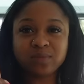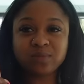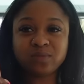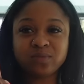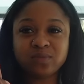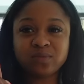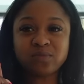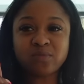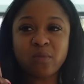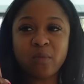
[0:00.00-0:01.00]

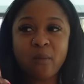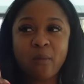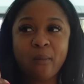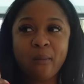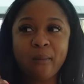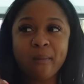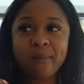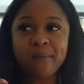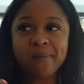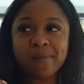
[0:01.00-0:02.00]

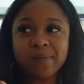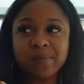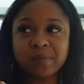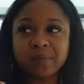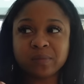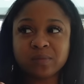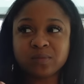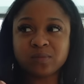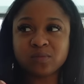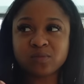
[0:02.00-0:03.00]

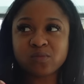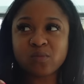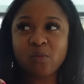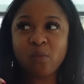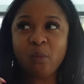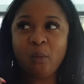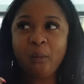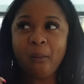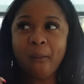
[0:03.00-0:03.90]
Nobody speaks.